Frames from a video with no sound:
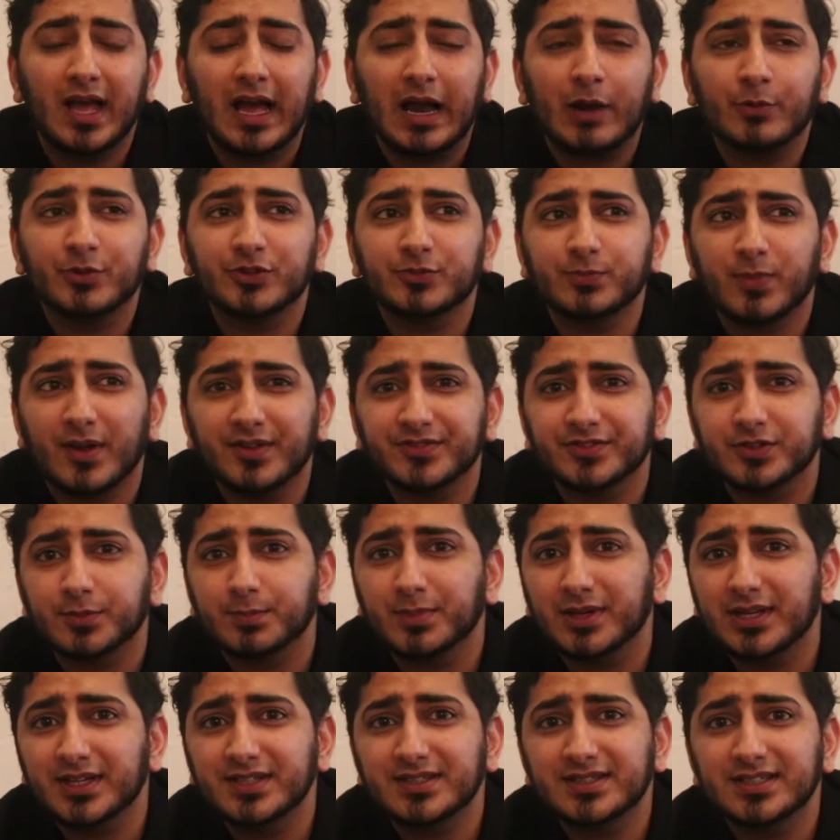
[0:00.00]
And
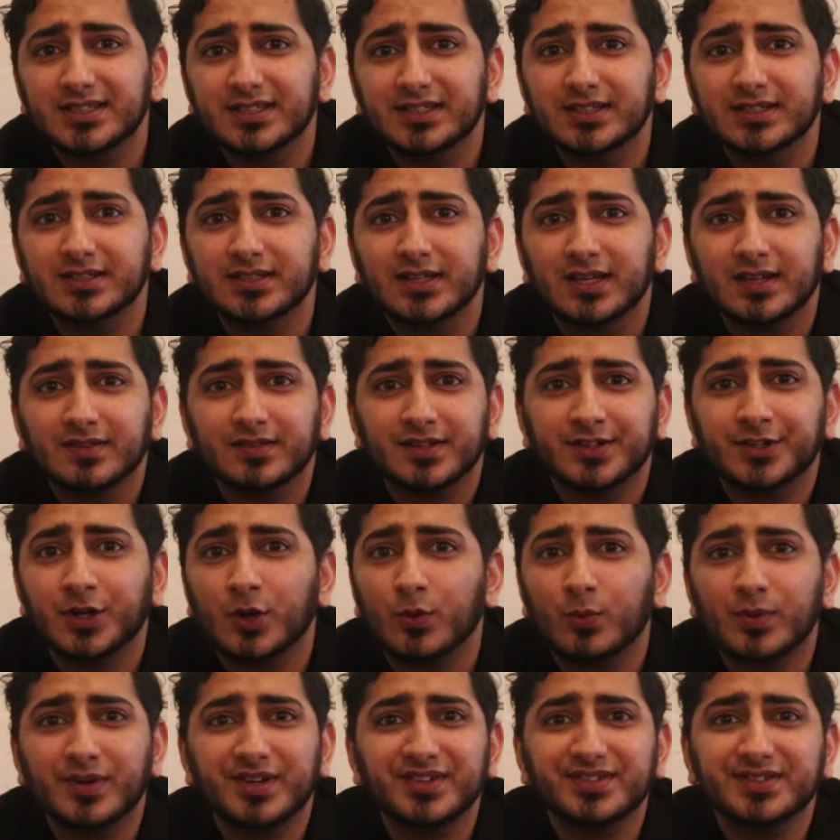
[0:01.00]
responsibility, they
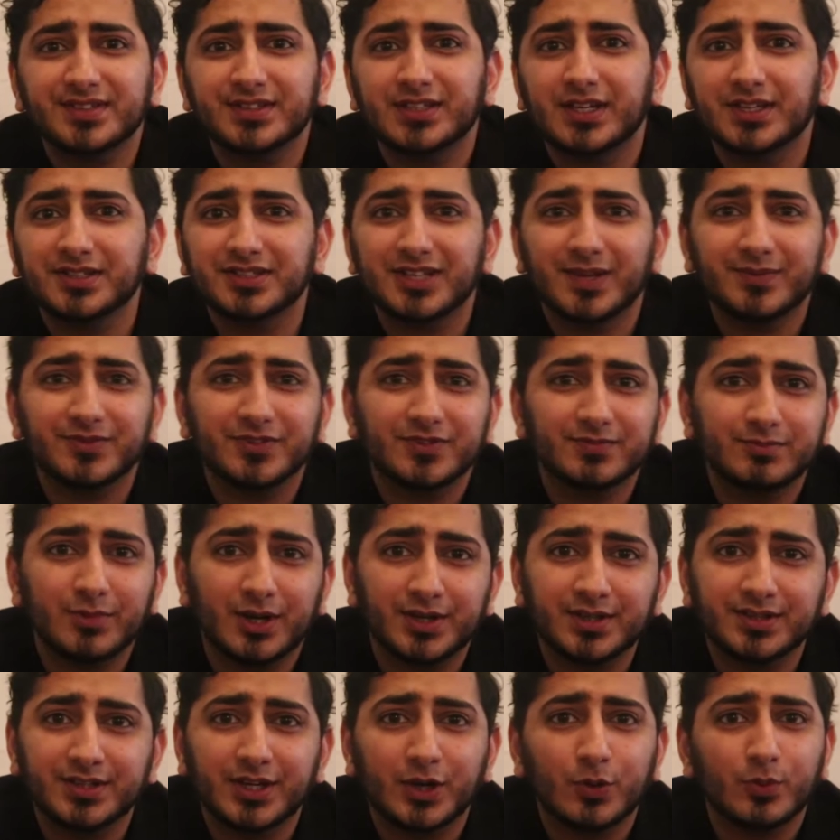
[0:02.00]
don't want to see that in terms of
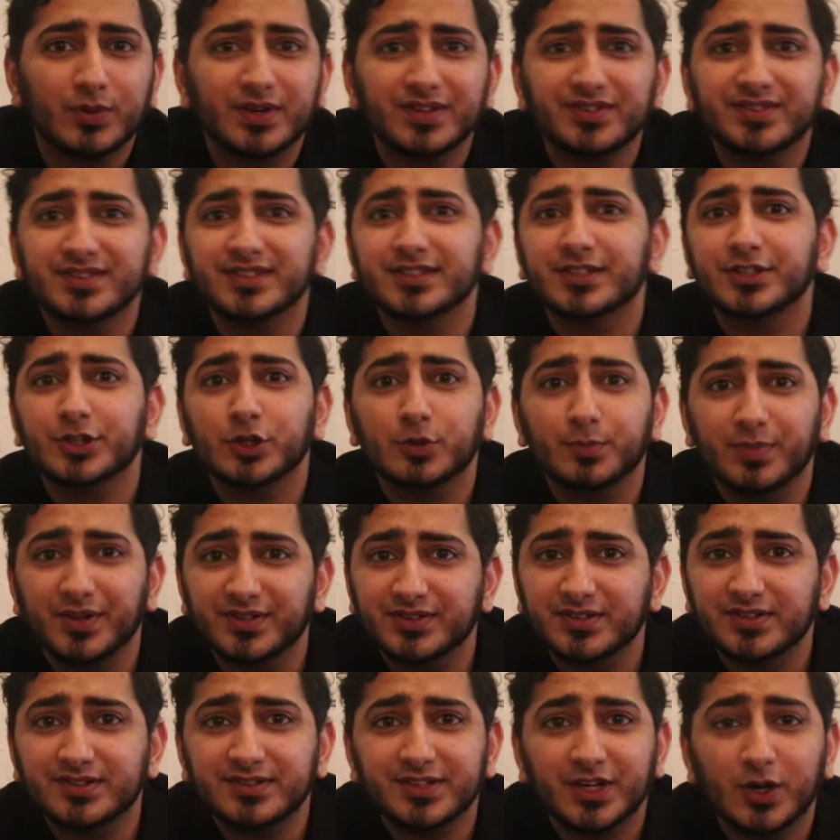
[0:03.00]
money. They don't want to see your
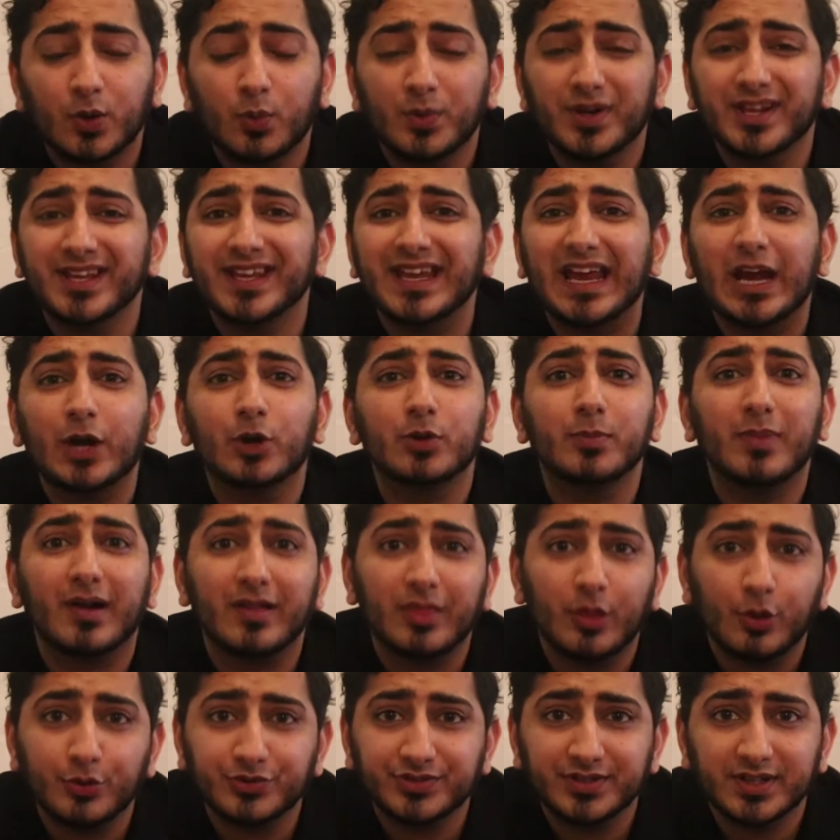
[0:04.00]
business. They don't want to hear
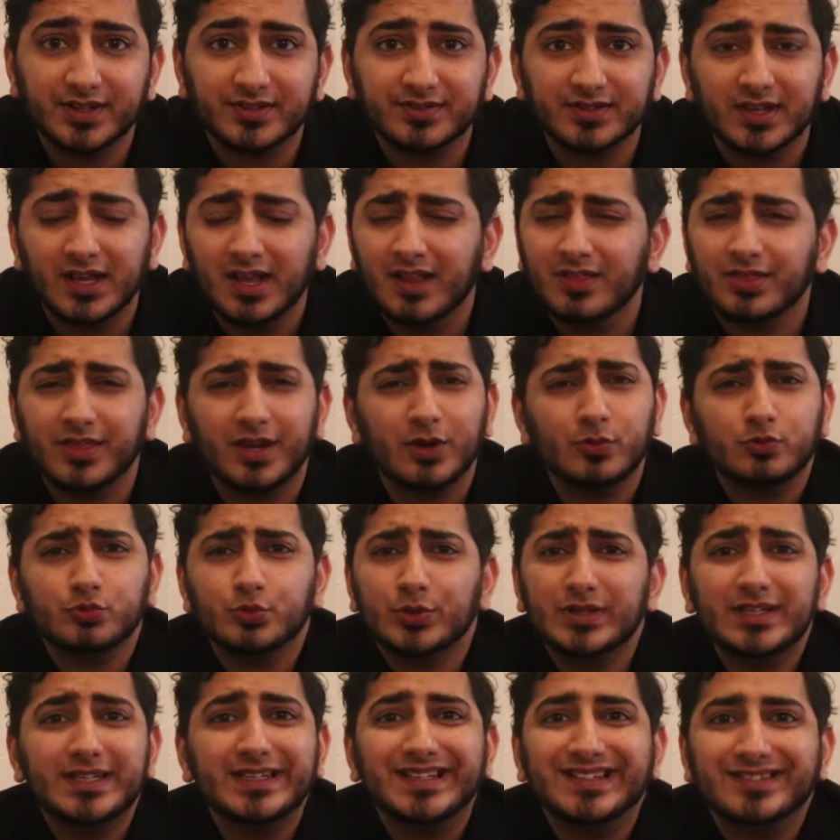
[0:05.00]
about those things.
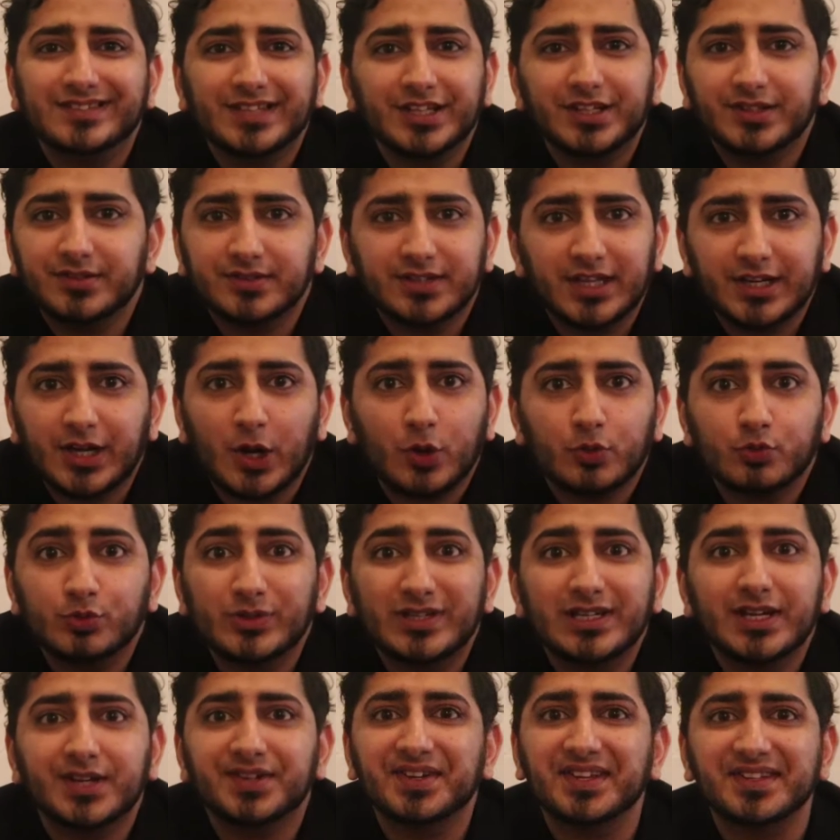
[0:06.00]
They don't
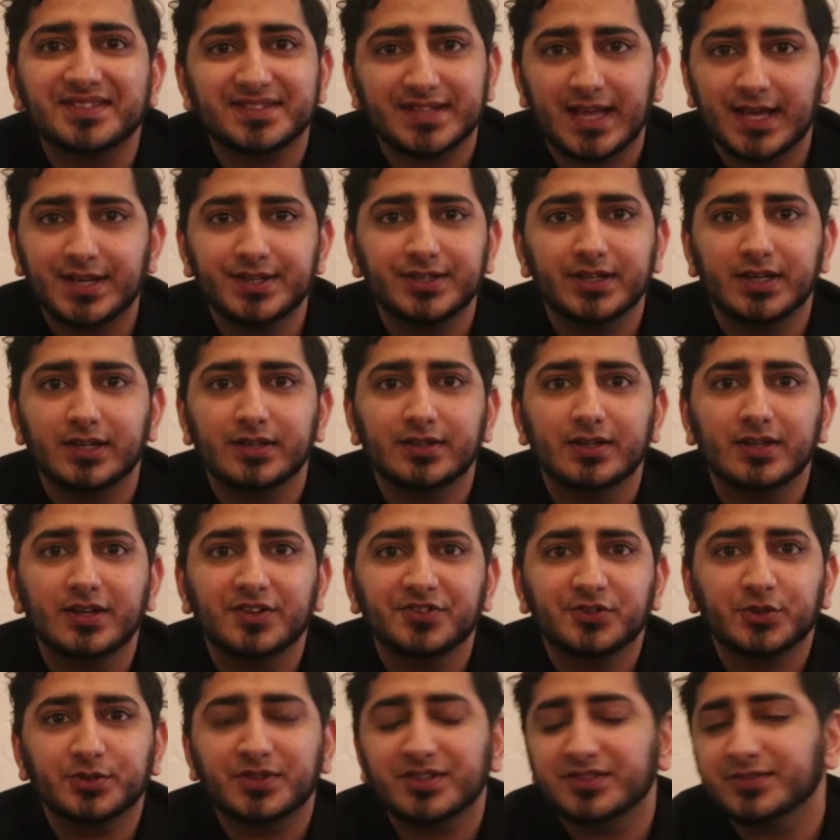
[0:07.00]
really understand it.
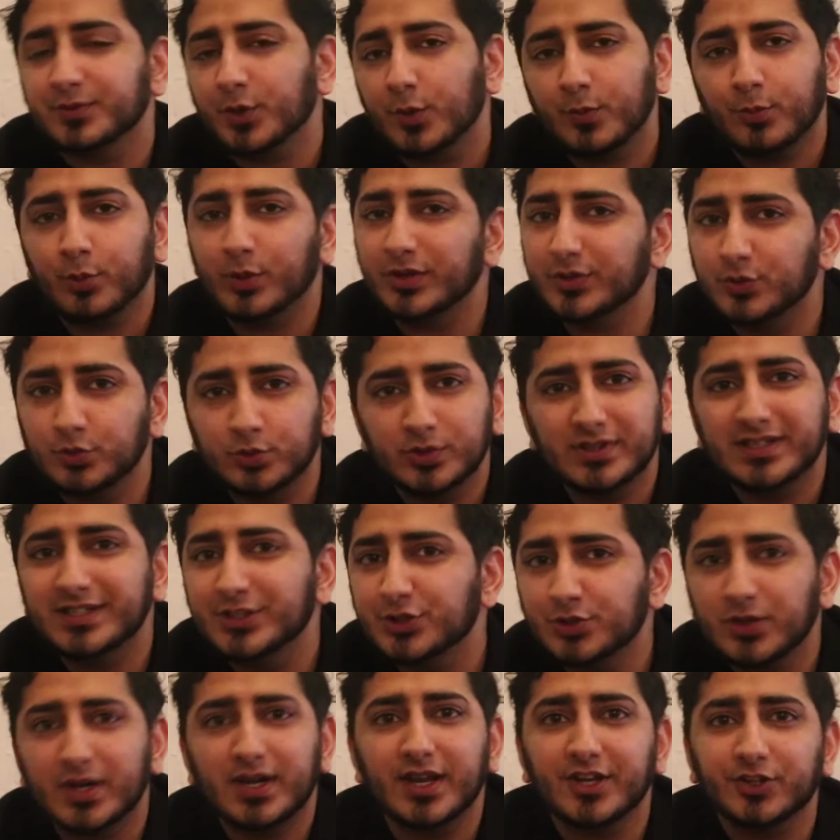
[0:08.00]
So there's no point really
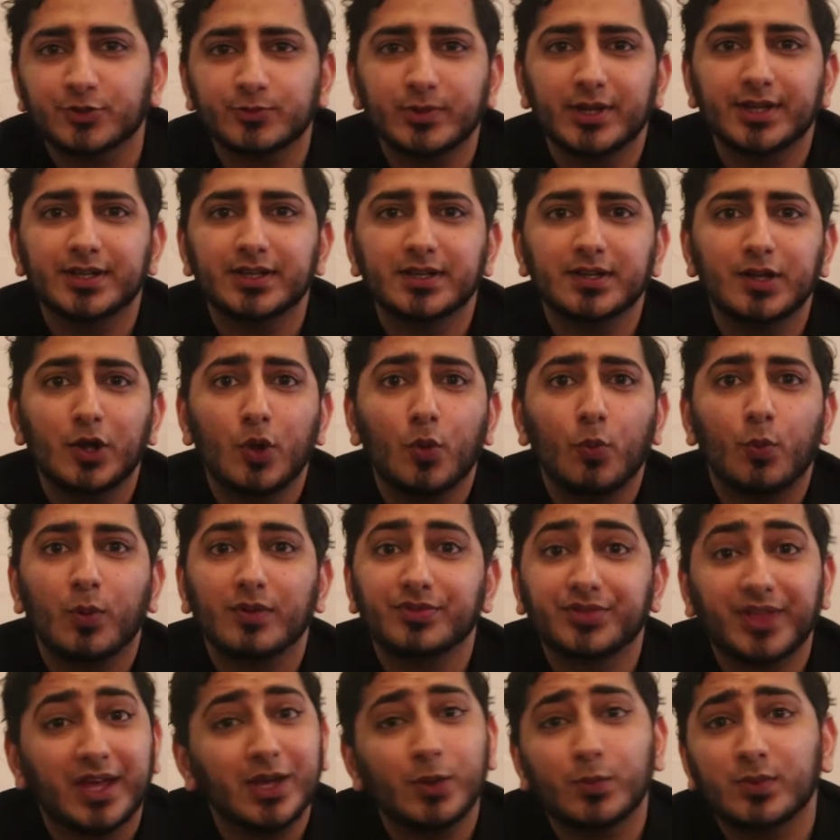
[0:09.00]
trying to explain it.
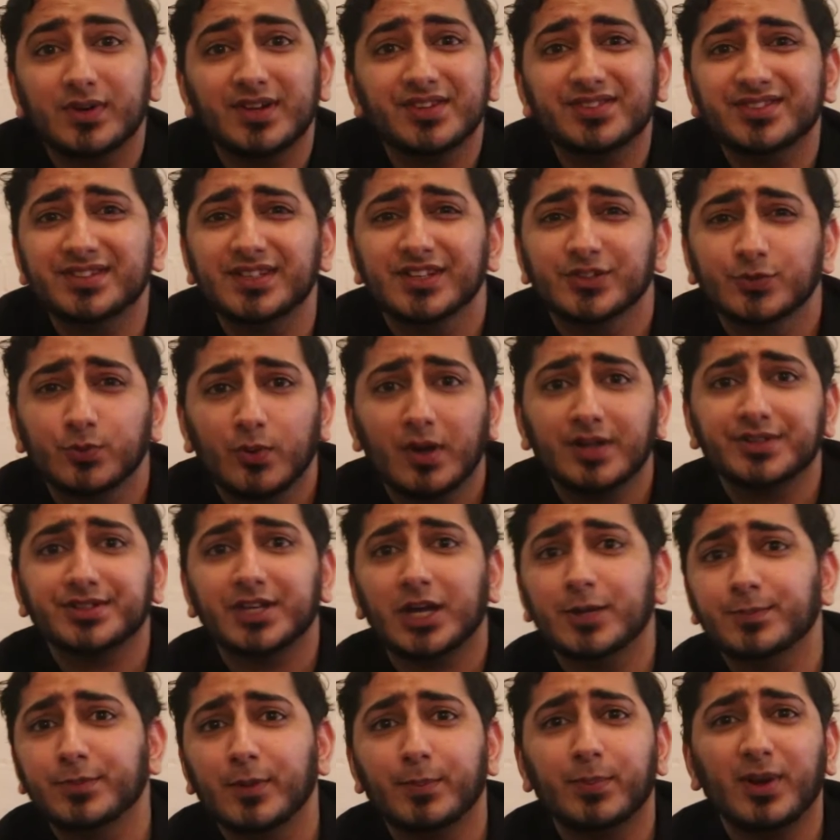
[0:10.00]
What they want to see is what
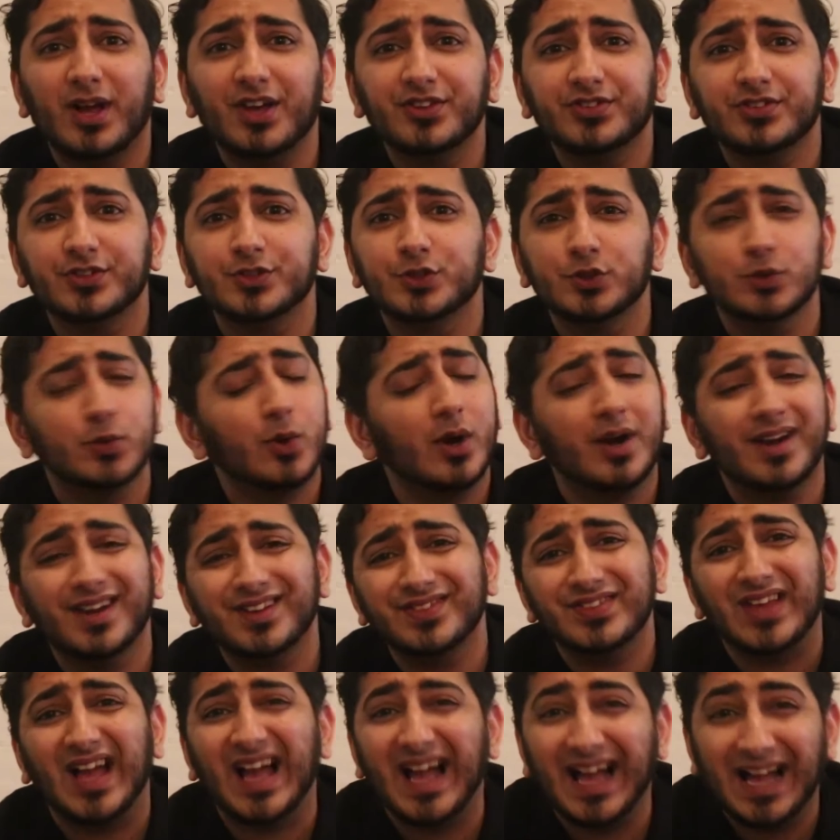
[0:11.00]
type of person you are
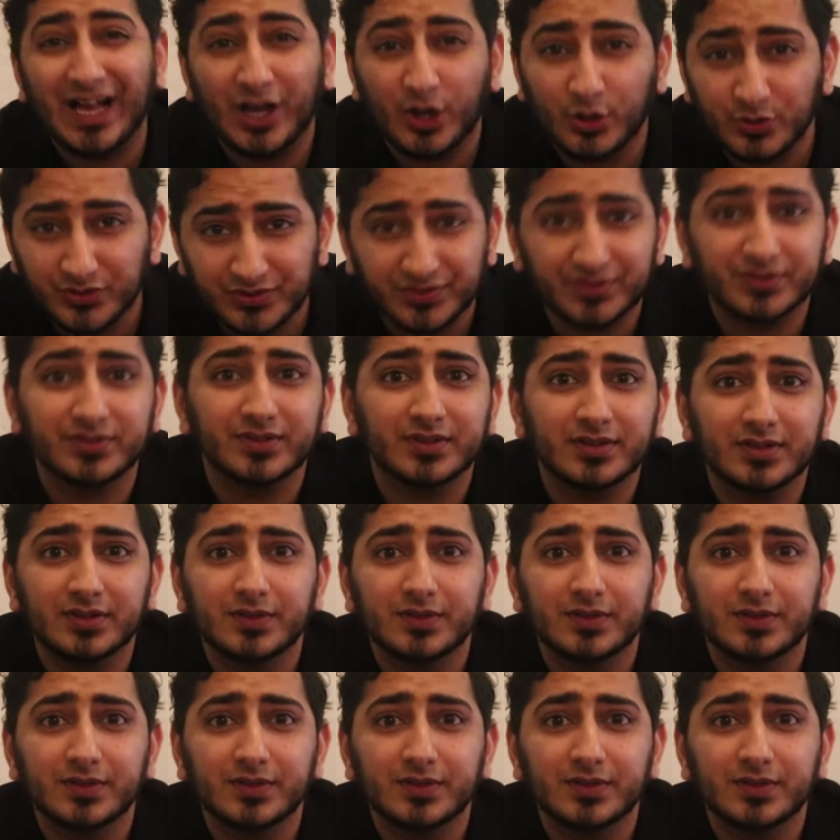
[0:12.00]
in the house.